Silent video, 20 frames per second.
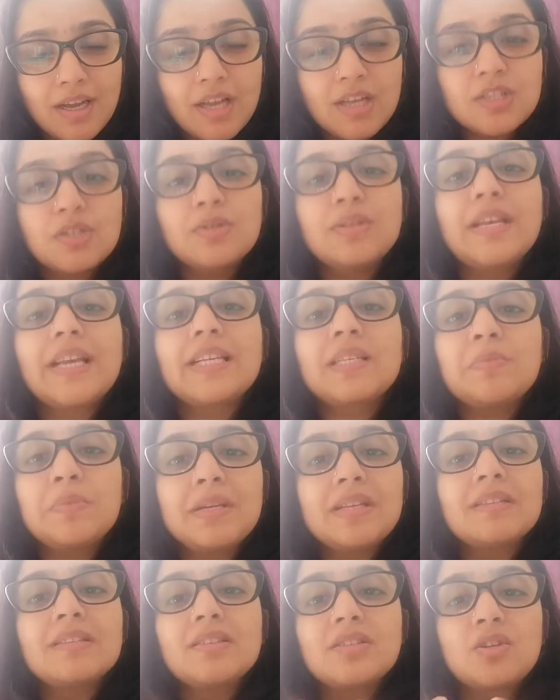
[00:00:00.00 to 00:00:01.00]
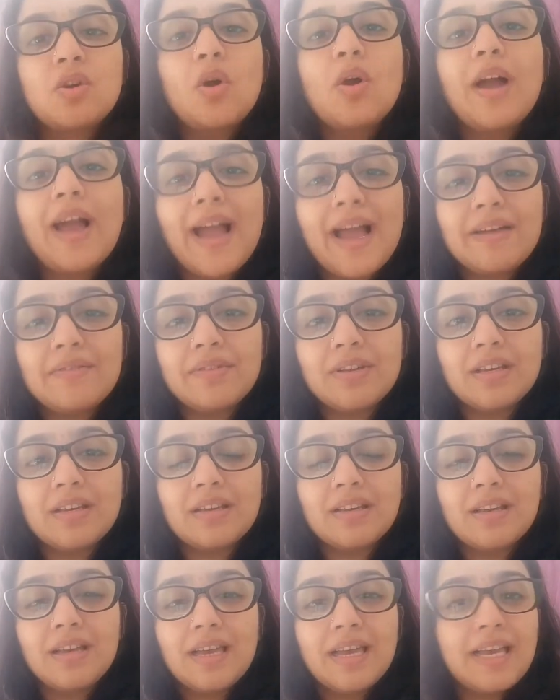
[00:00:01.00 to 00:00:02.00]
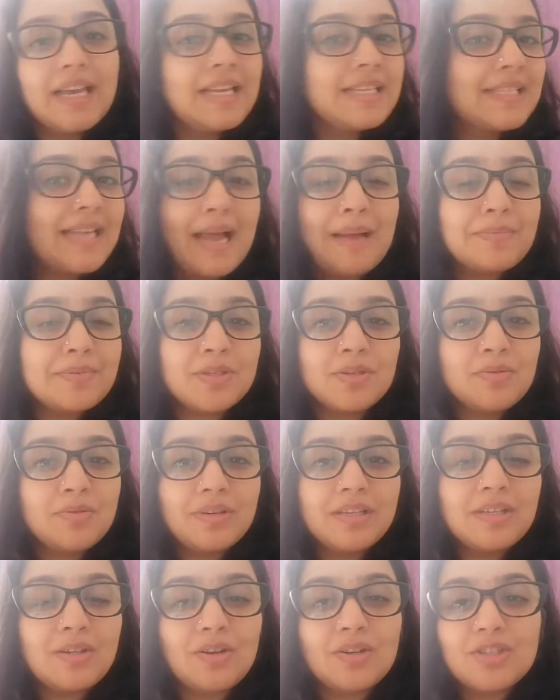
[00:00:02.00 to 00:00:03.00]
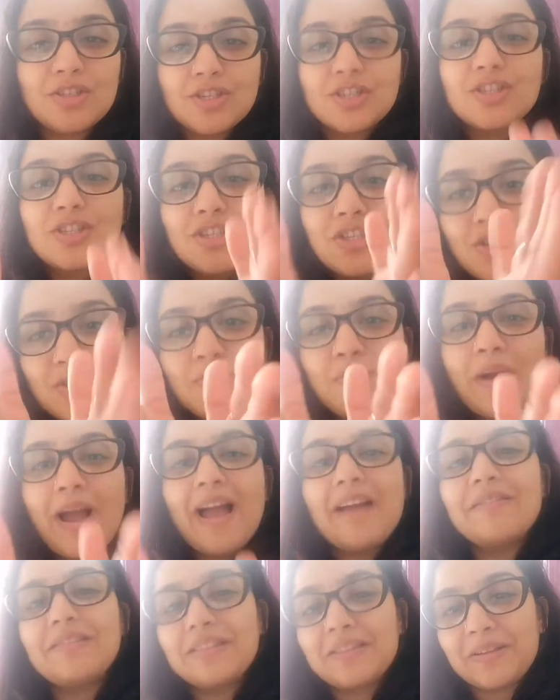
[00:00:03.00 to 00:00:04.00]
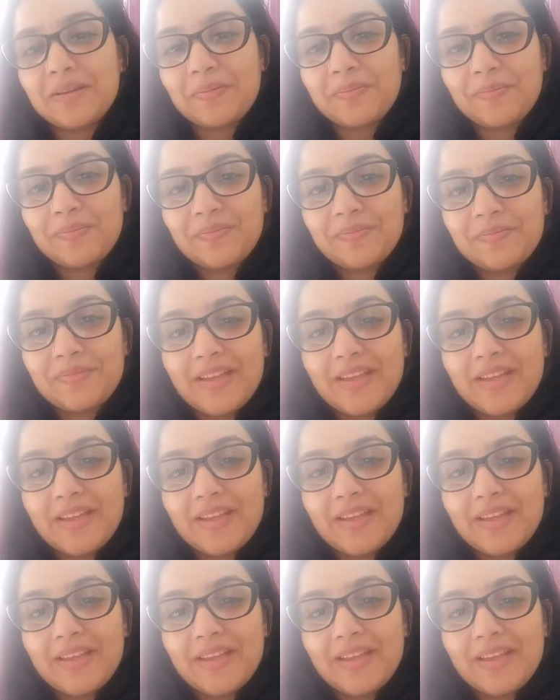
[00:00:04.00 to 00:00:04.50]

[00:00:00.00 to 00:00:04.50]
So the experiences you're having, it's absolutely not just you having them.